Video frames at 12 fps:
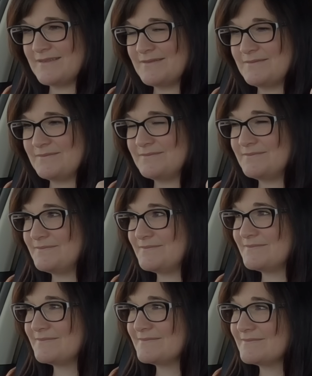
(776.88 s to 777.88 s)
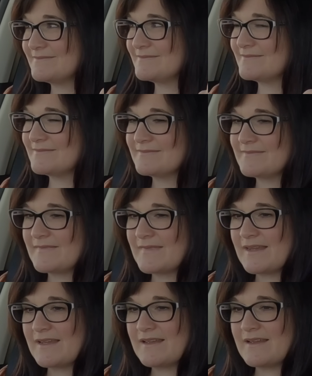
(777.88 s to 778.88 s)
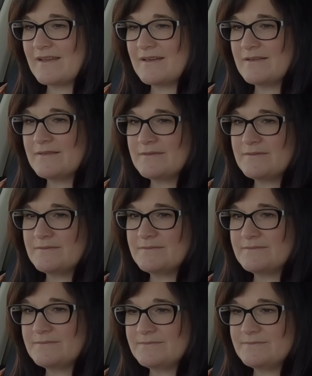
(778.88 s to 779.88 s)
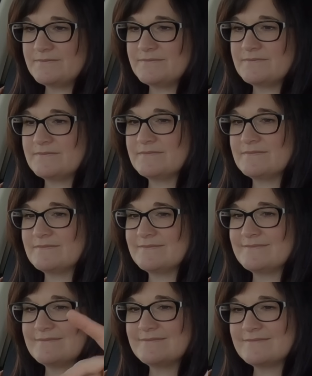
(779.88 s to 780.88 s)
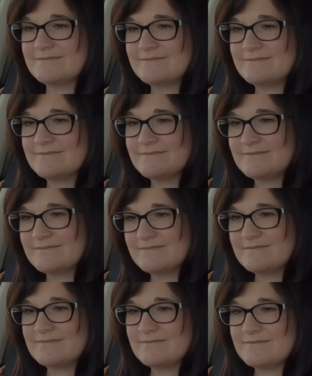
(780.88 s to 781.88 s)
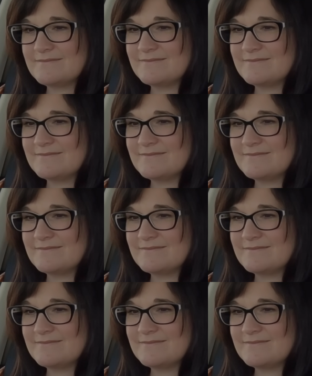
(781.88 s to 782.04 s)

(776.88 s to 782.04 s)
The person shown says nothing.